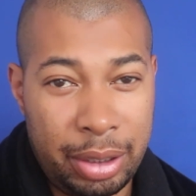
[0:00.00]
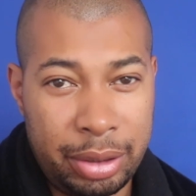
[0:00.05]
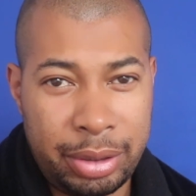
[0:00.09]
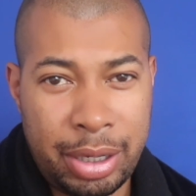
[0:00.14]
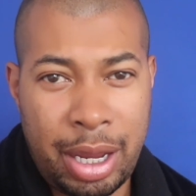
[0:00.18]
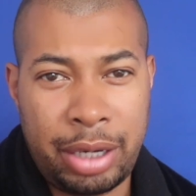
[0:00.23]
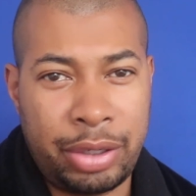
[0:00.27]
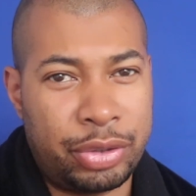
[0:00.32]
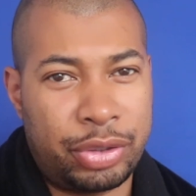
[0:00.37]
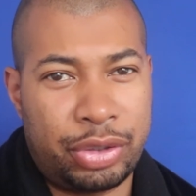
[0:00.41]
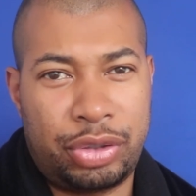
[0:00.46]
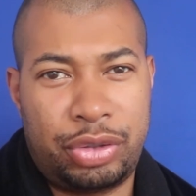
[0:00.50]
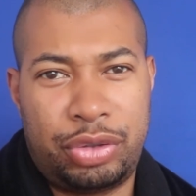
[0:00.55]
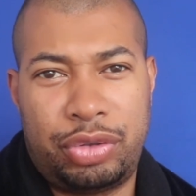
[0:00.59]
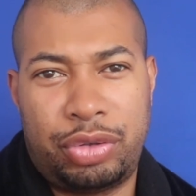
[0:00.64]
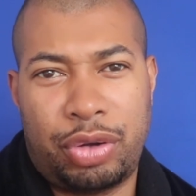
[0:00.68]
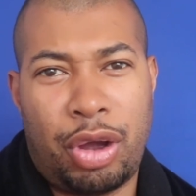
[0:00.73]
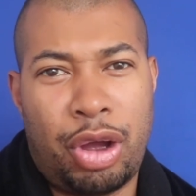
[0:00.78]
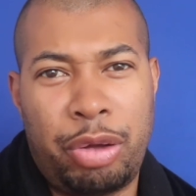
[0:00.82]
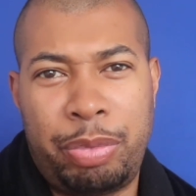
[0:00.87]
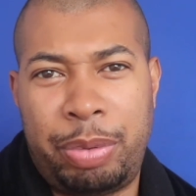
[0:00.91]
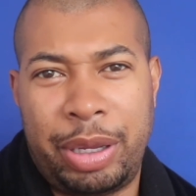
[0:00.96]
Not a
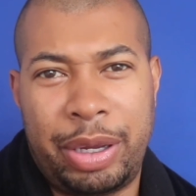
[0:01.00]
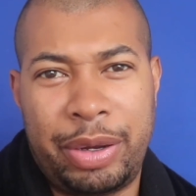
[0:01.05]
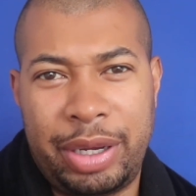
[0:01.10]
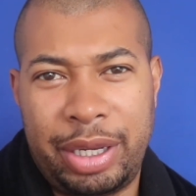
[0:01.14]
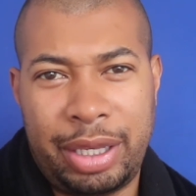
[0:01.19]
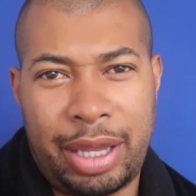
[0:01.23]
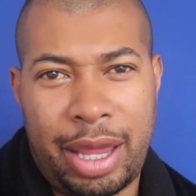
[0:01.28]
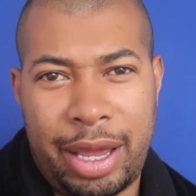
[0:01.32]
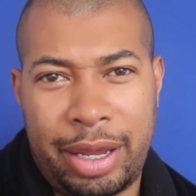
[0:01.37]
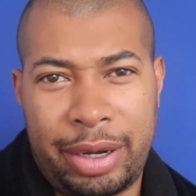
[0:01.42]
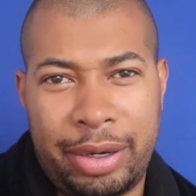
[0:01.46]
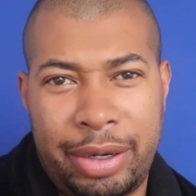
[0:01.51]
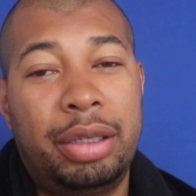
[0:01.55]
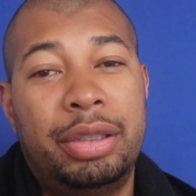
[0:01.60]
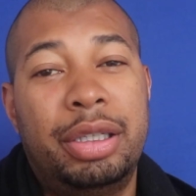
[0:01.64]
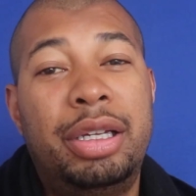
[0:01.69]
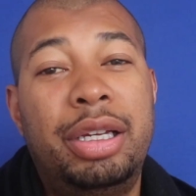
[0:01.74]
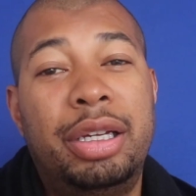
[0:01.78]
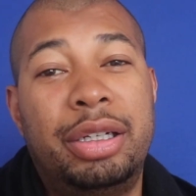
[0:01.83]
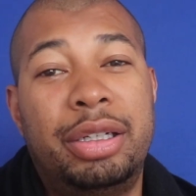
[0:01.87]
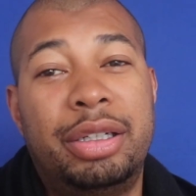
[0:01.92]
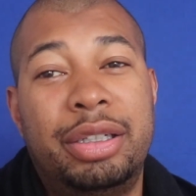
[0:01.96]
strawberry
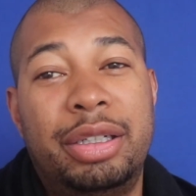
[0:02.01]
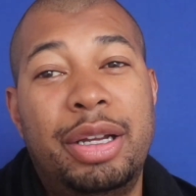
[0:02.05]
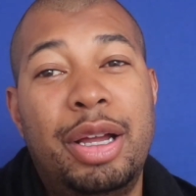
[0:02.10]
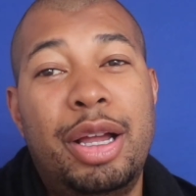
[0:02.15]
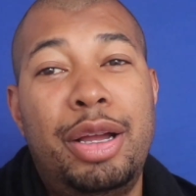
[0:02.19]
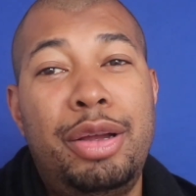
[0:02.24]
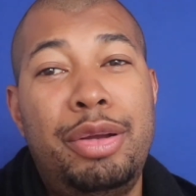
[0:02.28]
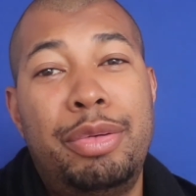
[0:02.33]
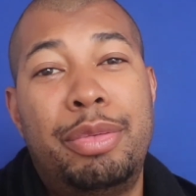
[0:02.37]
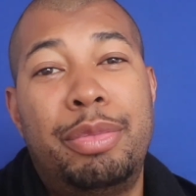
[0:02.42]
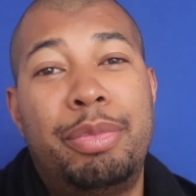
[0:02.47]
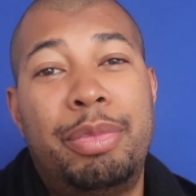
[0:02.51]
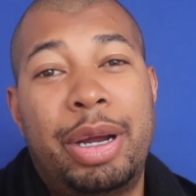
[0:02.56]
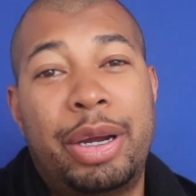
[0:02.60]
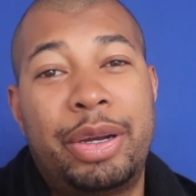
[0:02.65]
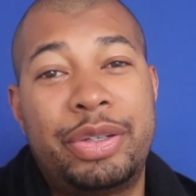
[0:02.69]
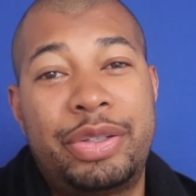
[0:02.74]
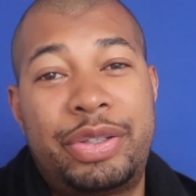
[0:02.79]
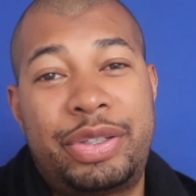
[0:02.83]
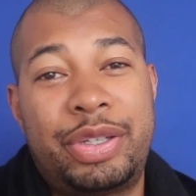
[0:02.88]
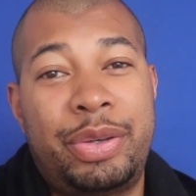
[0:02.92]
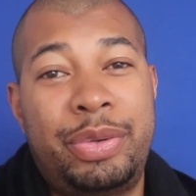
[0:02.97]
letter.
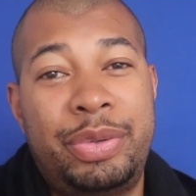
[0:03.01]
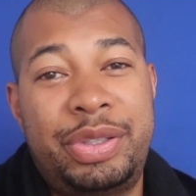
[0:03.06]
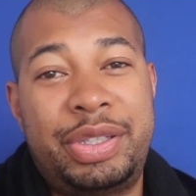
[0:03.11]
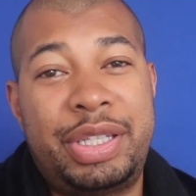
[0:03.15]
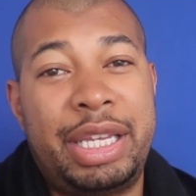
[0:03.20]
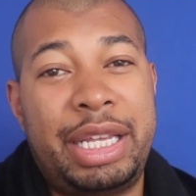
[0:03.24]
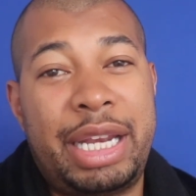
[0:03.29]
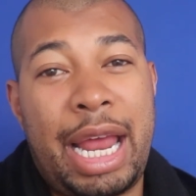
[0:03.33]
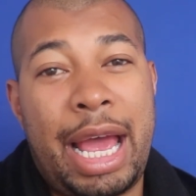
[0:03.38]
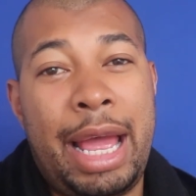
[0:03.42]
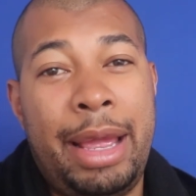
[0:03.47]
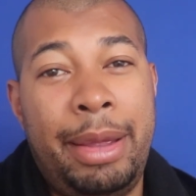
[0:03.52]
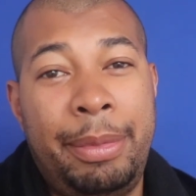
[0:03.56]
Marceau said,